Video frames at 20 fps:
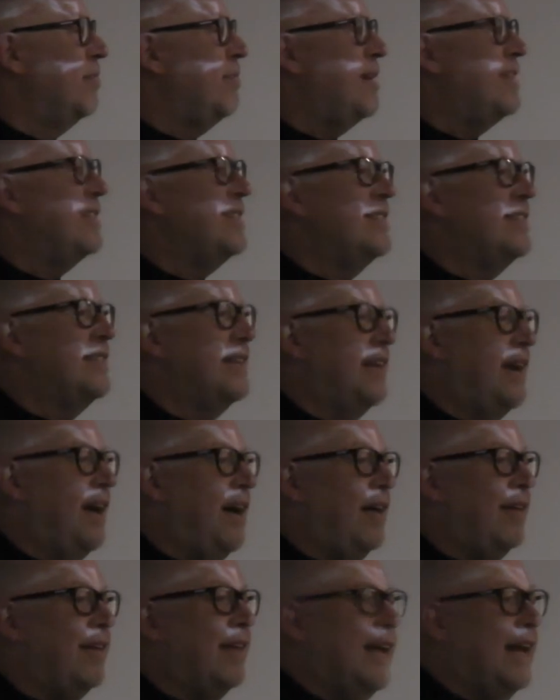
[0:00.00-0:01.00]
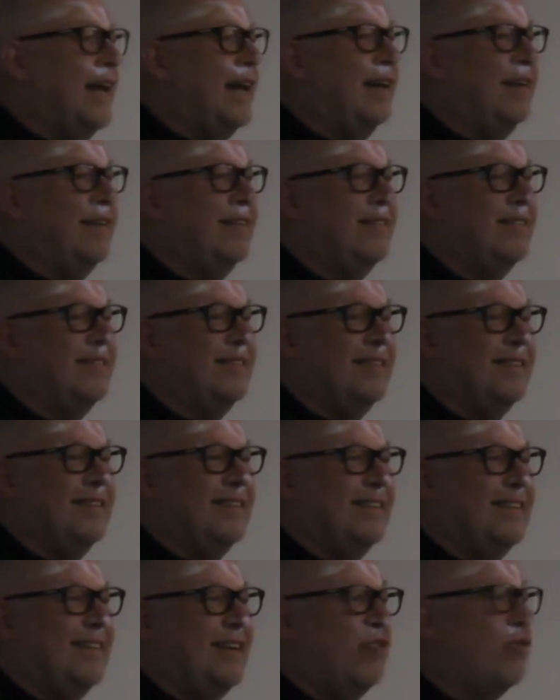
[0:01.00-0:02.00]
Buses that are
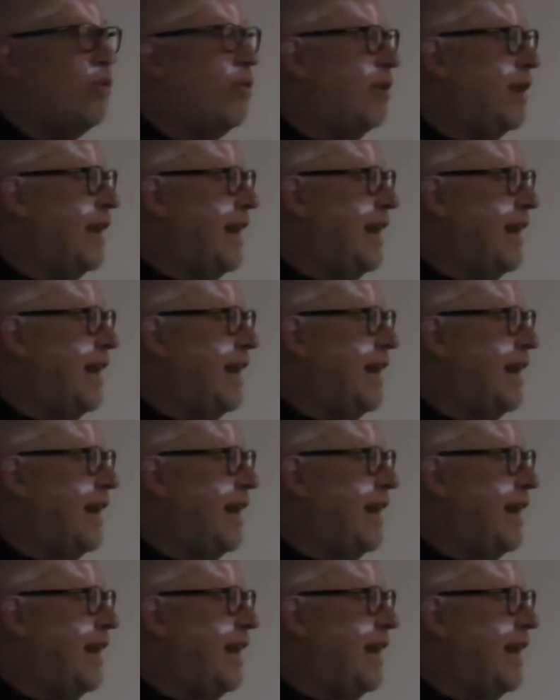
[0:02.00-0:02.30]
there are all